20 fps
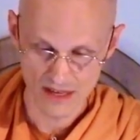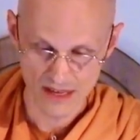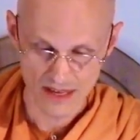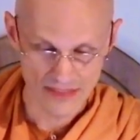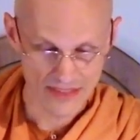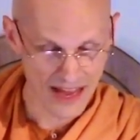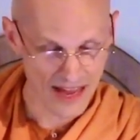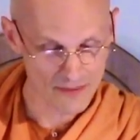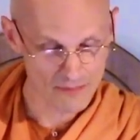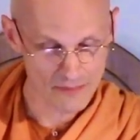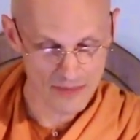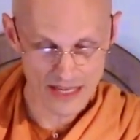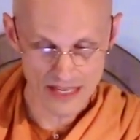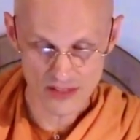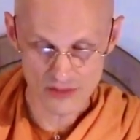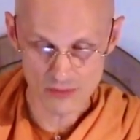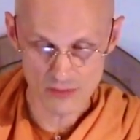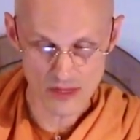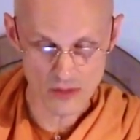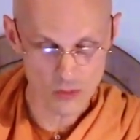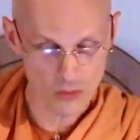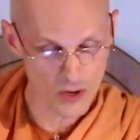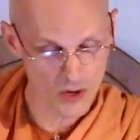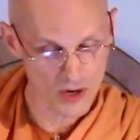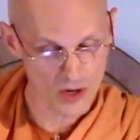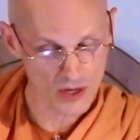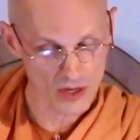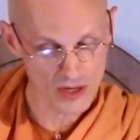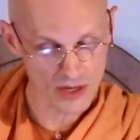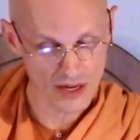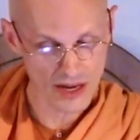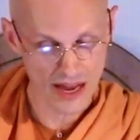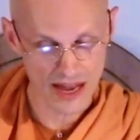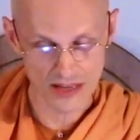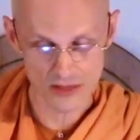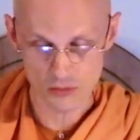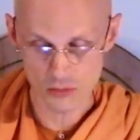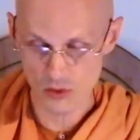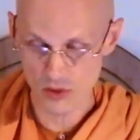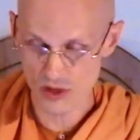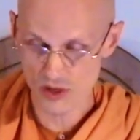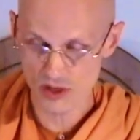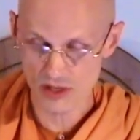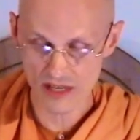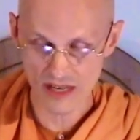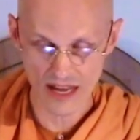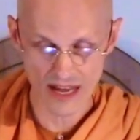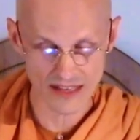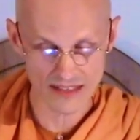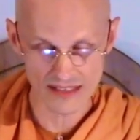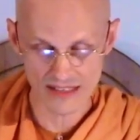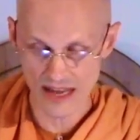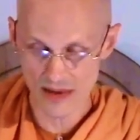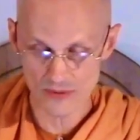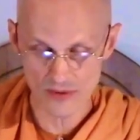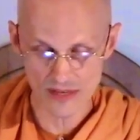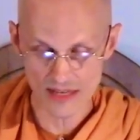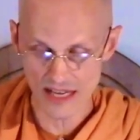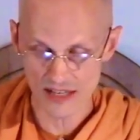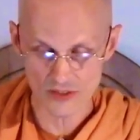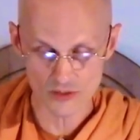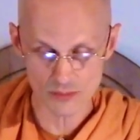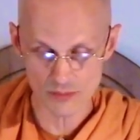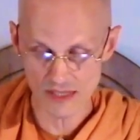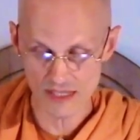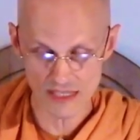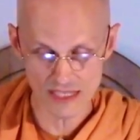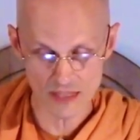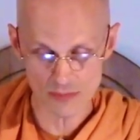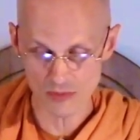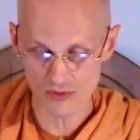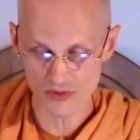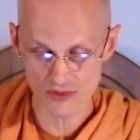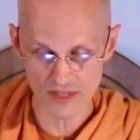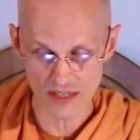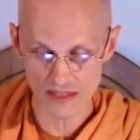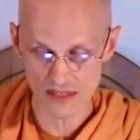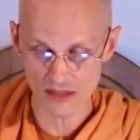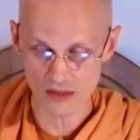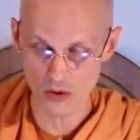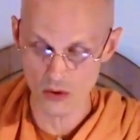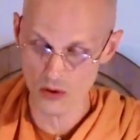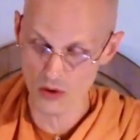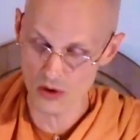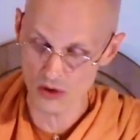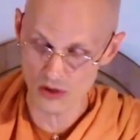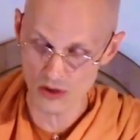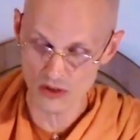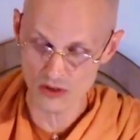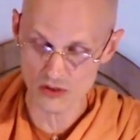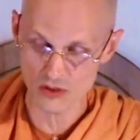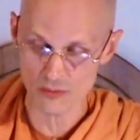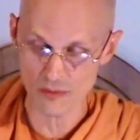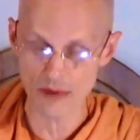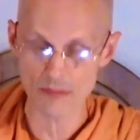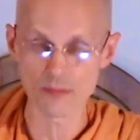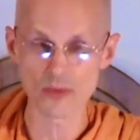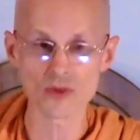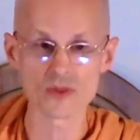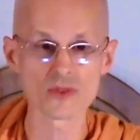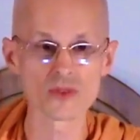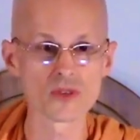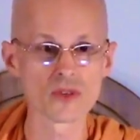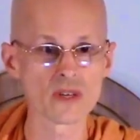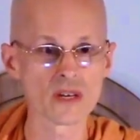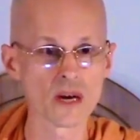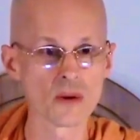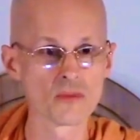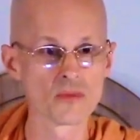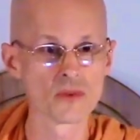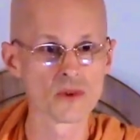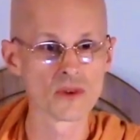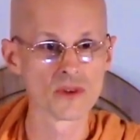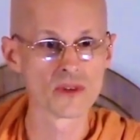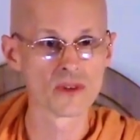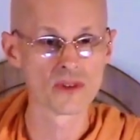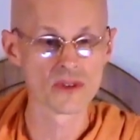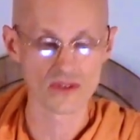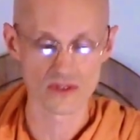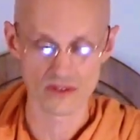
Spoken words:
That makes me work and work and never lets me keep still or look to my personal comfort.